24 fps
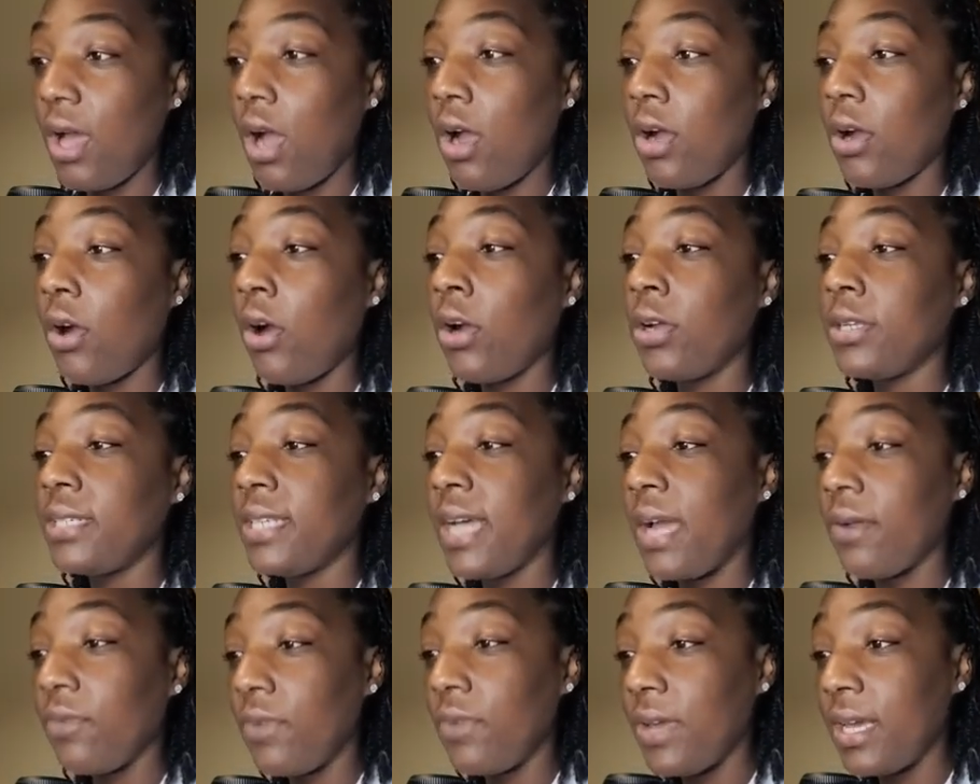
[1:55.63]
are
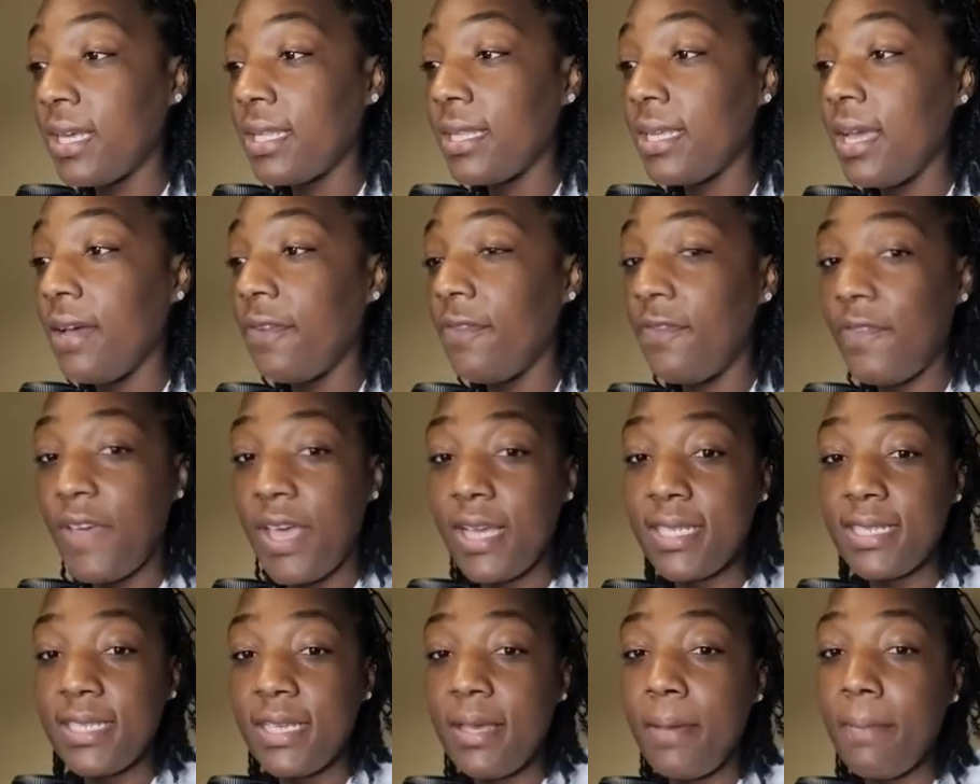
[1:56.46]
directly
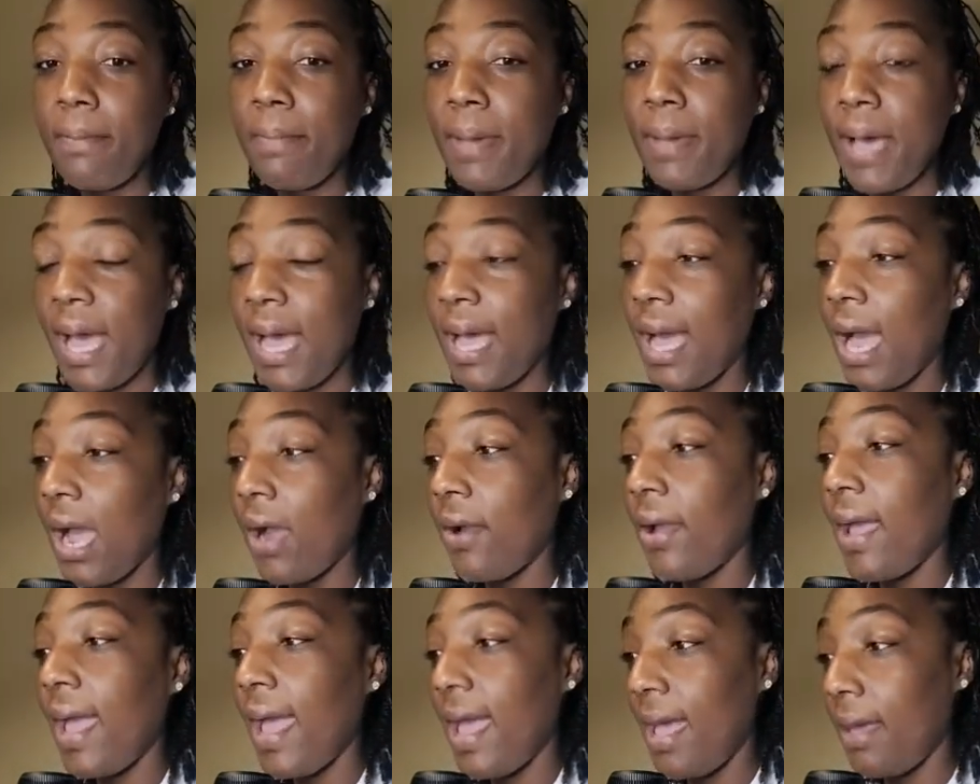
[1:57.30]
affected by our
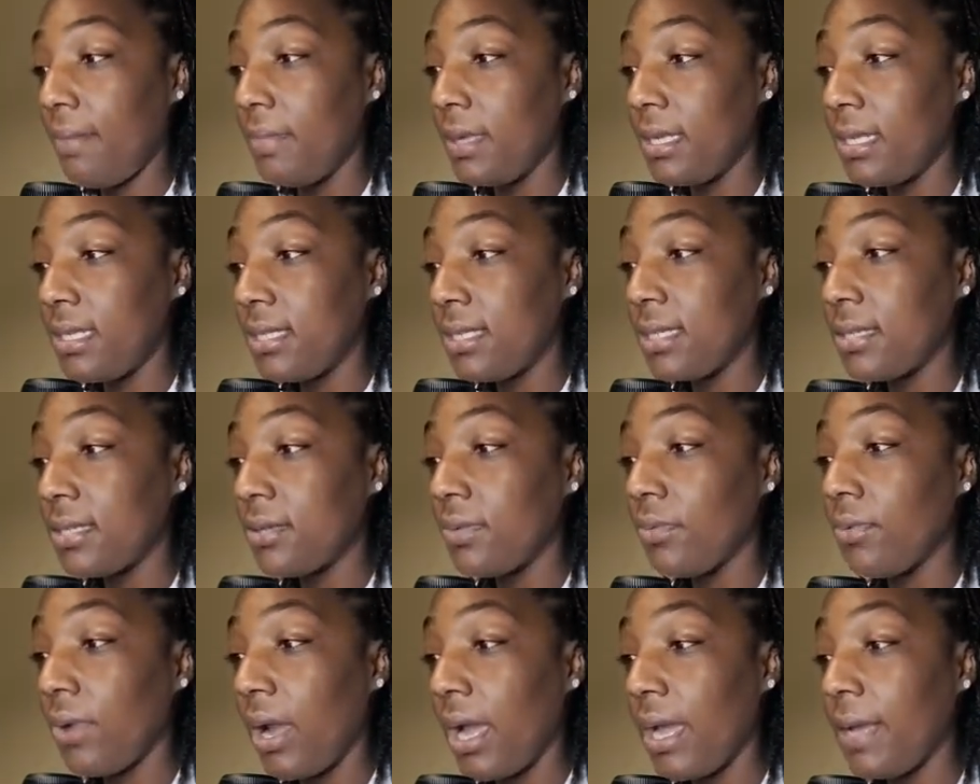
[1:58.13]
habits,
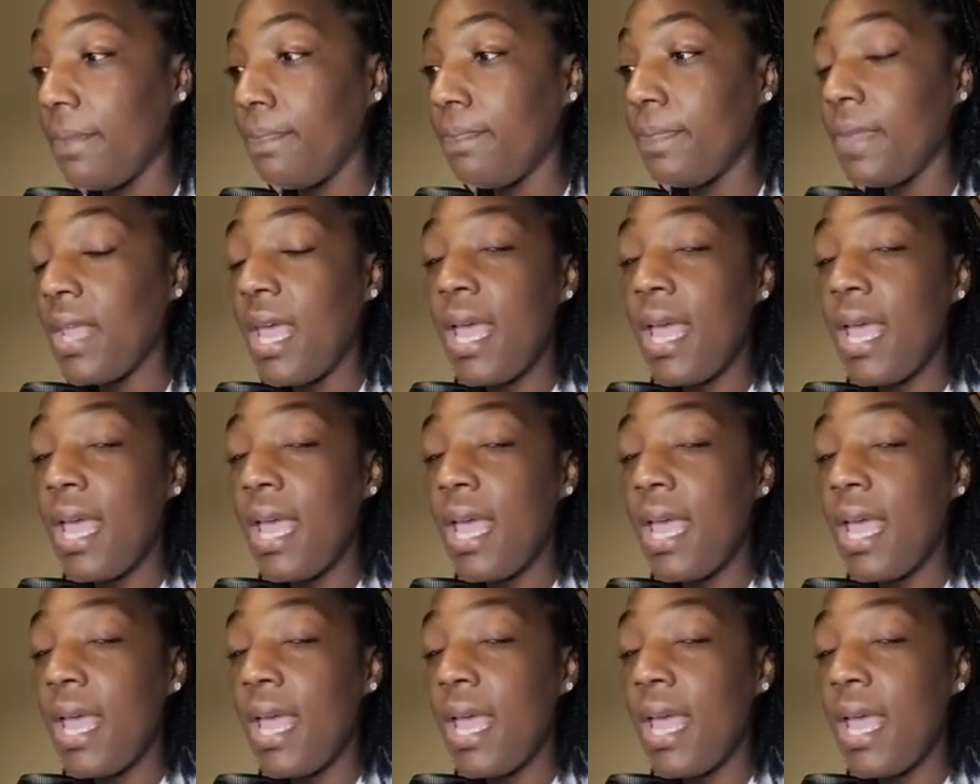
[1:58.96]
right?